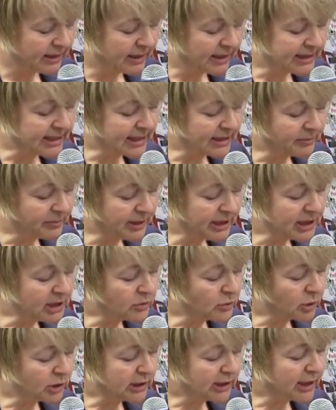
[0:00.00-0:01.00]
It had a
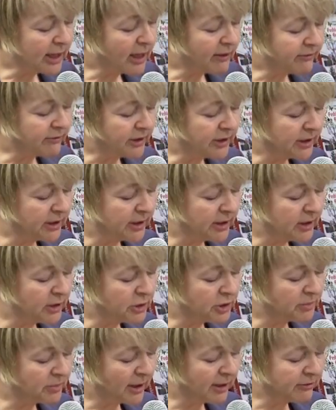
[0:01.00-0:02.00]
bleached wooden cover
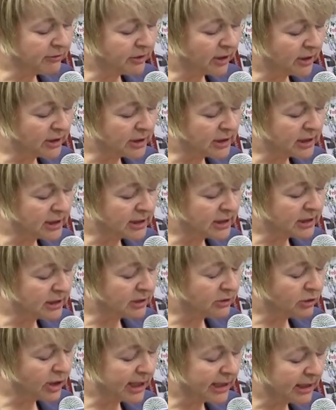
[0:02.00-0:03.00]
used by Frances as
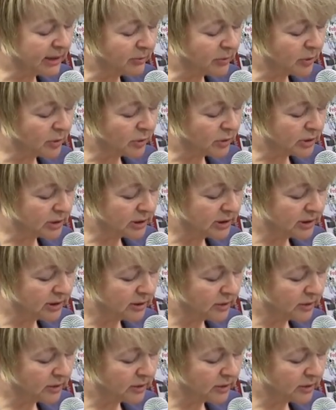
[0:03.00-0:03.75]
a draining board.